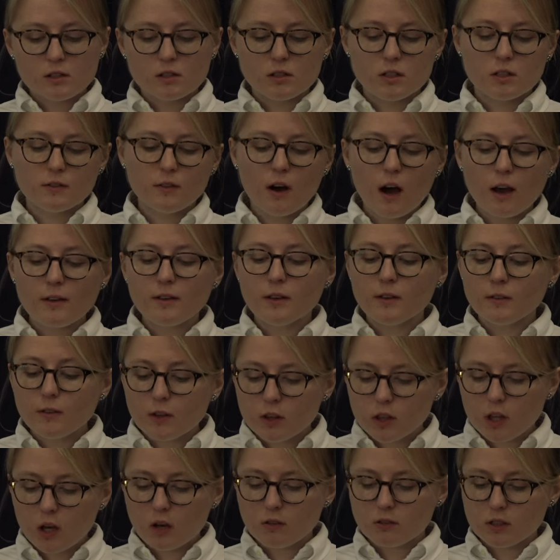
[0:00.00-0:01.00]
to survive,
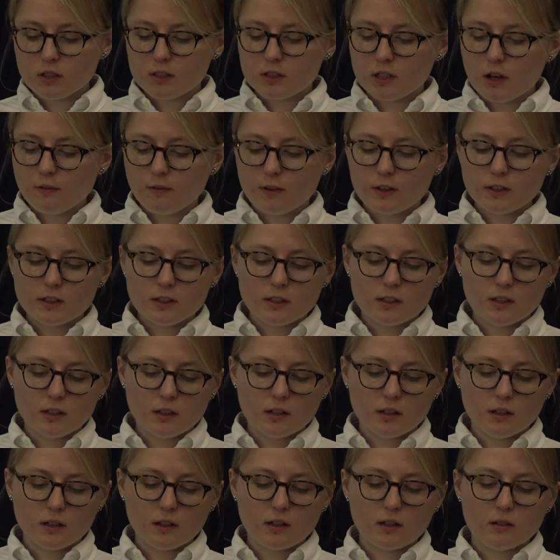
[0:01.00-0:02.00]
even though they suffered
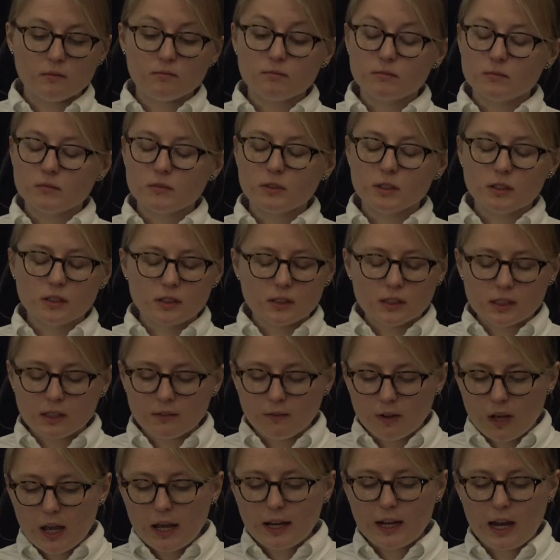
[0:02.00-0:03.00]

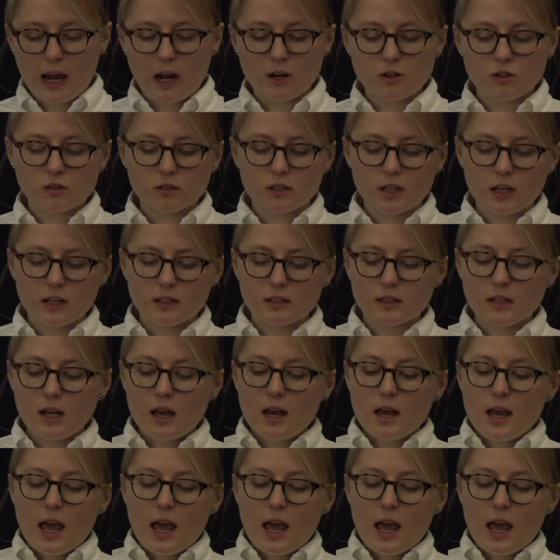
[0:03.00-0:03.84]
severe casualties,